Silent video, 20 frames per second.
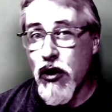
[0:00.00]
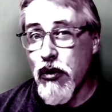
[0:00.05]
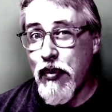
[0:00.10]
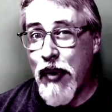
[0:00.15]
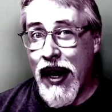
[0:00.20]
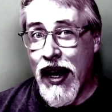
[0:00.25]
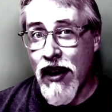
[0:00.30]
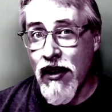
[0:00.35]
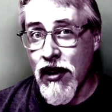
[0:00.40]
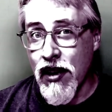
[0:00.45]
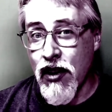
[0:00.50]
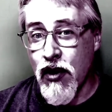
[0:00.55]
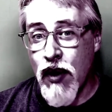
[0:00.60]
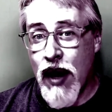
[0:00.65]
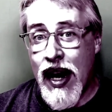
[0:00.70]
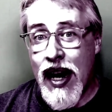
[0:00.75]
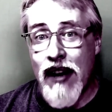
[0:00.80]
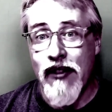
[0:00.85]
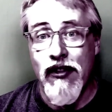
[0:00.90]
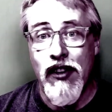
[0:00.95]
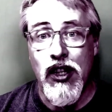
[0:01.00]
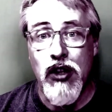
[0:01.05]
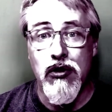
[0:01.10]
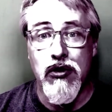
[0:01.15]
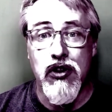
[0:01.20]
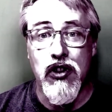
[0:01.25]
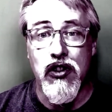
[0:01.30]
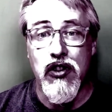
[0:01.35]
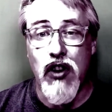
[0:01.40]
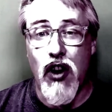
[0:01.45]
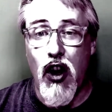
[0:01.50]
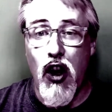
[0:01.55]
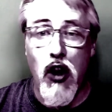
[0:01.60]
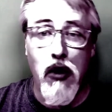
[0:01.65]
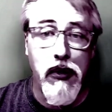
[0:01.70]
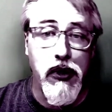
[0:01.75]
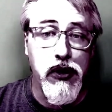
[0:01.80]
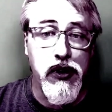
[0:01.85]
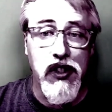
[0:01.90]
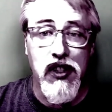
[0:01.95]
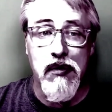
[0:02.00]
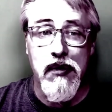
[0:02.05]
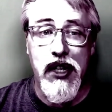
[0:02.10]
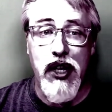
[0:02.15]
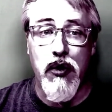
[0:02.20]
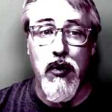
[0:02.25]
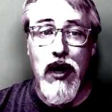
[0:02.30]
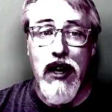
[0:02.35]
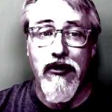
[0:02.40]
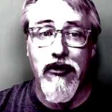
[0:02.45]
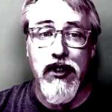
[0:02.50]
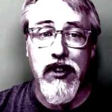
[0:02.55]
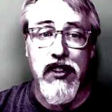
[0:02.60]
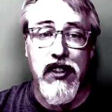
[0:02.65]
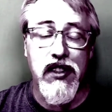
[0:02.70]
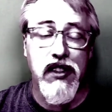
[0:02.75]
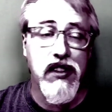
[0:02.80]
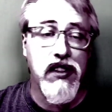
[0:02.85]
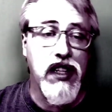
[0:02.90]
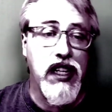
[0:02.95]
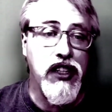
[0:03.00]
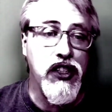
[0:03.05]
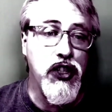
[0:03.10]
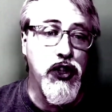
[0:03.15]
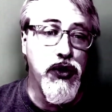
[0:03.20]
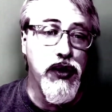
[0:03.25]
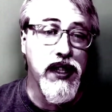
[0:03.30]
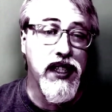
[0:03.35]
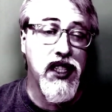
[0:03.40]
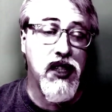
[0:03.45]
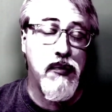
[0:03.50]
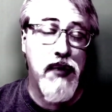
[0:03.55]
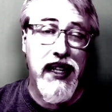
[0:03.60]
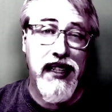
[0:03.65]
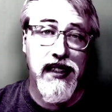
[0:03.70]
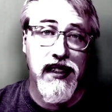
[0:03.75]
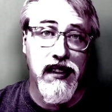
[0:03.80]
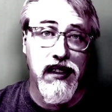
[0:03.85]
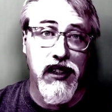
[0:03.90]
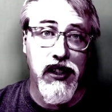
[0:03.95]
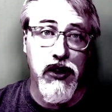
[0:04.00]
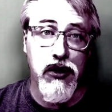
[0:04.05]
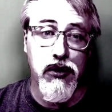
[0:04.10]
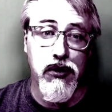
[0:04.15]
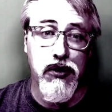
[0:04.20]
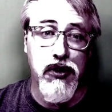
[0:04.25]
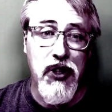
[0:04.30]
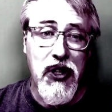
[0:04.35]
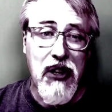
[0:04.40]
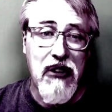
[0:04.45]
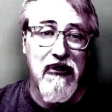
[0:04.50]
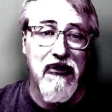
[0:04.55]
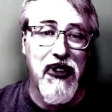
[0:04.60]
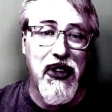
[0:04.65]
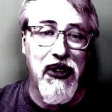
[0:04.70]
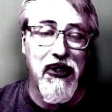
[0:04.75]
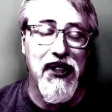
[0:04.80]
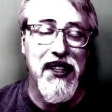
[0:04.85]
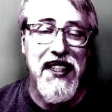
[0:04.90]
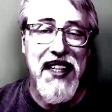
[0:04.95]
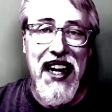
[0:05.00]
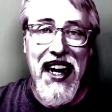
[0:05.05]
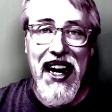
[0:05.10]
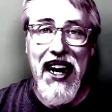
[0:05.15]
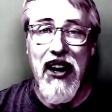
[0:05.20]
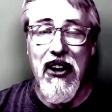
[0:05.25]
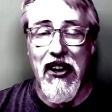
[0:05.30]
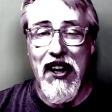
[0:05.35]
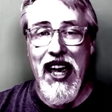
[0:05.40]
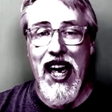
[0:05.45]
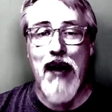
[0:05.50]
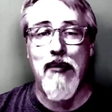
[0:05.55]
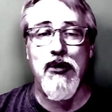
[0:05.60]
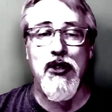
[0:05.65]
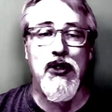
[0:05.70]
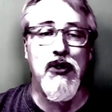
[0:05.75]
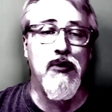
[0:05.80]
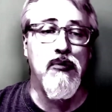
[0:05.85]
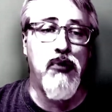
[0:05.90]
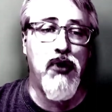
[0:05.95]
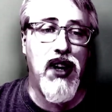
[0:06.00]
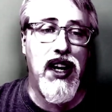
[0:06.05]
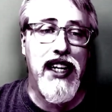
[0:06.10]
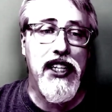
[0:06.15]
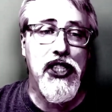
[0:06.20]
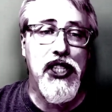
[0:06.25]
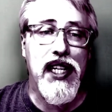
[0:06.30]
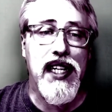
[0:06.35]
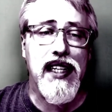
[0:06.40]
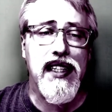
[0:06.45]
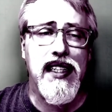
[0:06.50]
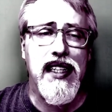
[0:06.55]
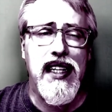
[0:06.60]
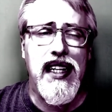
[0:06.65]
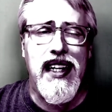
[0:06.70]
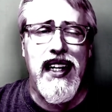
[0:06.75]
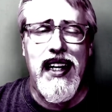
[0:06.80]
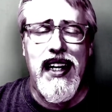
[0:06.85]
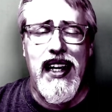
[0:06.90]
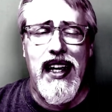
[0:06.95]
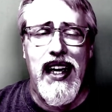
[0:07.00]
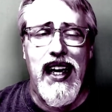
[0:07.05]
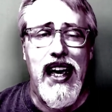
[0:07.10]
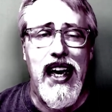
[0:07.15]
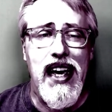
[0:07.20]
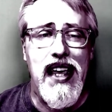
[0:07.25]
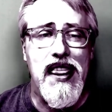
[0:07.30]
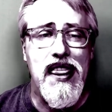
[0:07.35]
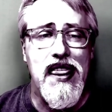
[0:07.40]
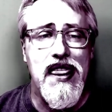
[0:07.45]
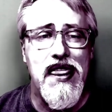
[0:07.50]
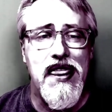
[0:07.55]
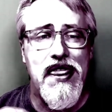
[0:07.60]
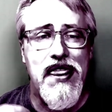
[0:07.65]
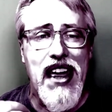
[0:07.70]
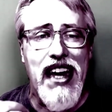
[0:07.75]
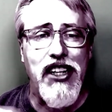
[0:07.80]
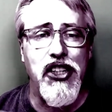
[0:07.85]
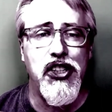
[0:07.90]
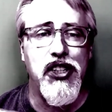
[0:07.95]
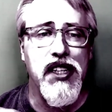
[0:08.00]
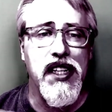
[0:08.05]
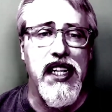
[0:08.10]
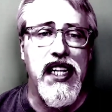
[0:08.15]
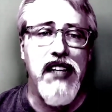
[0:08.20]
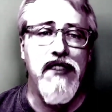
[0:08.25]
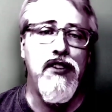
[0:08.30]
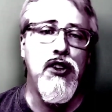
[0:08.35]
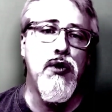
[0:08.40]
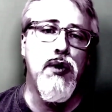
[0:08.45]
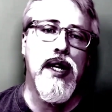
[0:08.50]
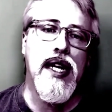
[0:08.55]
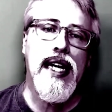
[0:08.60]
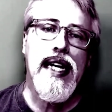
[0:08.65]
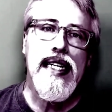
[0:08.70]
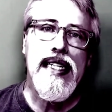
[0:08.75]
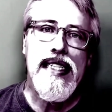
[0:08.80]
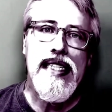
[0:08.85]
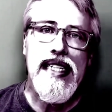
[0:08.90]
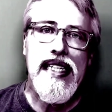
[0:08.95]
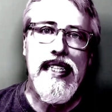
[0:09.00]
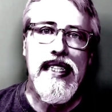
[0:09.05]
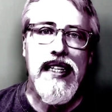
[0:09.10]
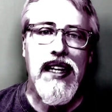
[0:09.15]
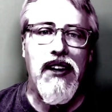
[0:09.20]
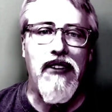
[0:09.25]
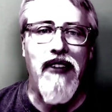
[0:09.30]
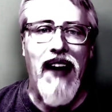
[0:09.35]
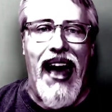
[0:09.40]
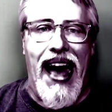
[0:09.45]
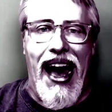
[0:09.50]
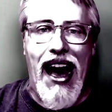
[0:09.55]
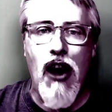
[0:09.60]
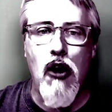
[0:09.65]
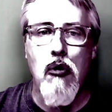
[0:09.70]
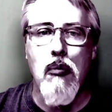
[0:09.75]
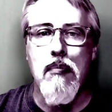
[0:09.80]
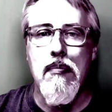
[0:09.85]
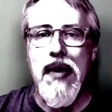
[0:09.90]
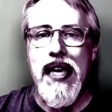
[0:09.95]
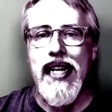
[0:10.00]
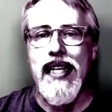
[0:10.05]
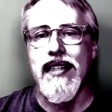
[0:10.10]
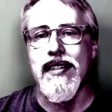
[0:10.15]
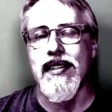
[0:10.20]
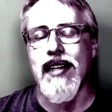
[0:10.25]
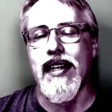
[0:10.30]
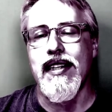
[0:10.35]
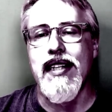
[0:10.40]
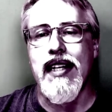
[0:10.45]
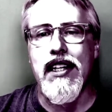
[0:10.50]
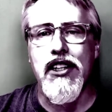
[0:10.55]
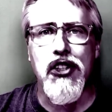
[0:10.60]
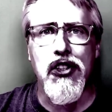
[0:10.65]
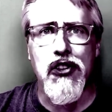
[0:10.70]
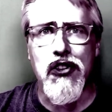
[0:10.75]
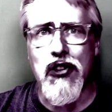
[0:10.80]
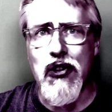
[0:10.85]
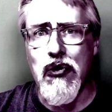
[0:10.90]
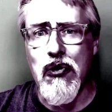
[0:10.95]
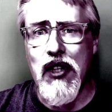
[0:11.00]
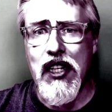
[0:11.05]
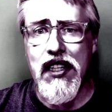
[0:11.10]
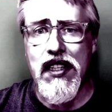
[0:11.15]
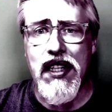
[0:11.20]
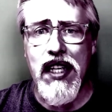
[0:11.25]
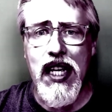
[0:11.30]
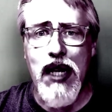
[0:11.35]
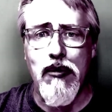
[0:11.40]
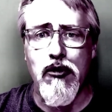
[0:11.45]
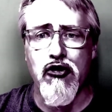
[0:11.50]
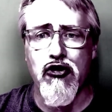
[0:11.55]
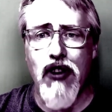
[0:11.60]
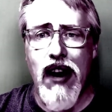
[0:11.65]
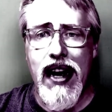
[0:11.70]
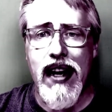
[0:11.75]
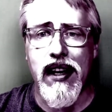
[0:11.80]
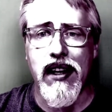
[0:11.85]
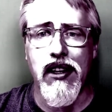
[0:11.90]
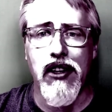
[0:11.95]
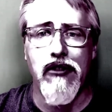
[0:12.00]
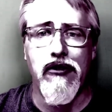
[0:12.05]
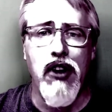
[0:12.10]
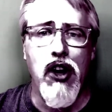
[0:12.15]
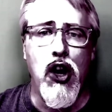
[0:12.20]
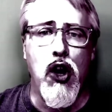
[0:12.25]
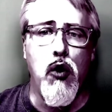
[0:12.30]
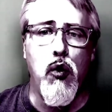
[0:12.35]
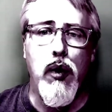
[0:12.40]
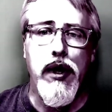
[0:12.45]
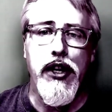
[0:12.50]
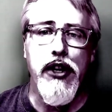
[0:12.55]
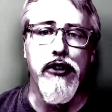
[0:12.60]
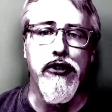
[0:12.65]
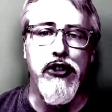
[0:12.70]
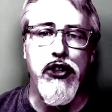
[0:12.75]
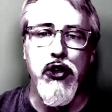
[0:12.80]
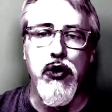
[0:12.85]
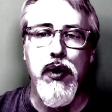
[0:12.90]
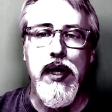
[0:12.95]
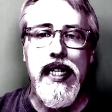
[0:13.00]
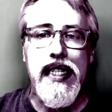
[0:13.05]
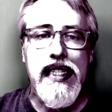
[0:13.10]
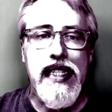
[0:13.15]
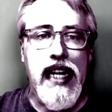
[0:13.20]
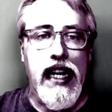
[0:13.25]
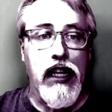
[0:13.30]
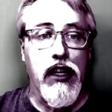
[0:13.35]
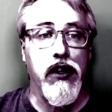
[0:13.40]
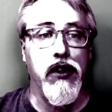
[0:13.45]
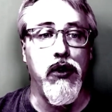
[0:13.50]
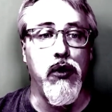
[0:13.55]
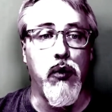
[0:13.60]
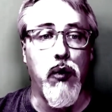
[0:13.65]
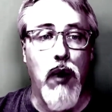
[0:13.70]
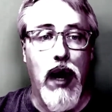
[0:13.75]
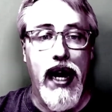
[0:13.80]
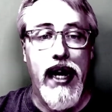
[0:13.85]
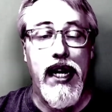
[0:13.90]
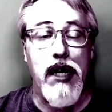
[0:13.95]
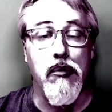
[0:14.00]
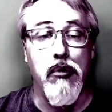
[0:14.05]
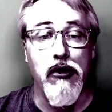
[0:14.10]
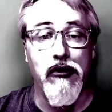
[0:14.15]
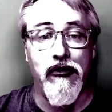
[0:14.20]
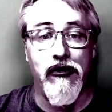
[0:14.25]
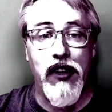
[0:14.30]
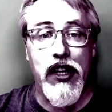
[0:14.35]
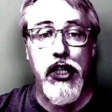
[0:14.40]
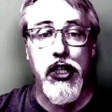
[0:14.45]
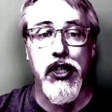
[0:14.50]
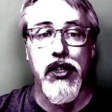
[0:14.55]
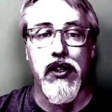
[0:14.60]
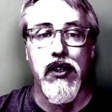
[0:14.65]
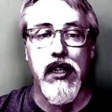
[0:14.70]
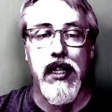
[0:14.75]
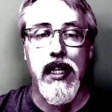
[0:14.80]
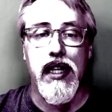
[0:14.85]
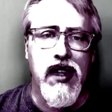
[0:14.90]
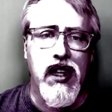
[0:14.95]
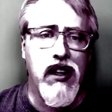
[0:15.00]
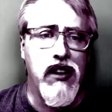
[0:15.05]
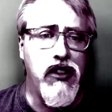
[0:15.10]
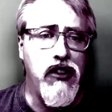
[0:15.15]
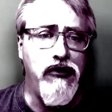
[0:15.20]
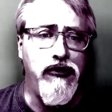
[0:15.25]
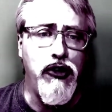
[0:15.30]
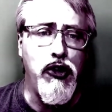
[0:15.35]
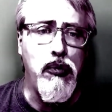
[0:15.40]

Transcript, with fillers: paragraph uses almost as many references as you're expected to use for your entire capstone project. And that should give you an idea of how many citations you need to keep track of when you're doing technical writing professionally. The full